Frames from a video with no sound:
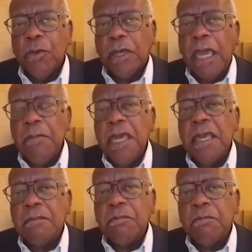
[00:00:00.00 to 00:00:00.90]
came
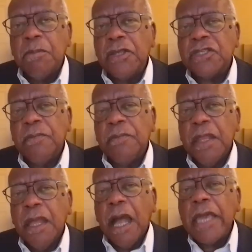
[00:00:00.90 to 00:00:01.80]
in because
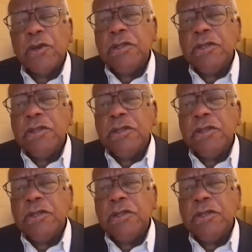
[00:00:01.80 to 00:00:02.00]
I could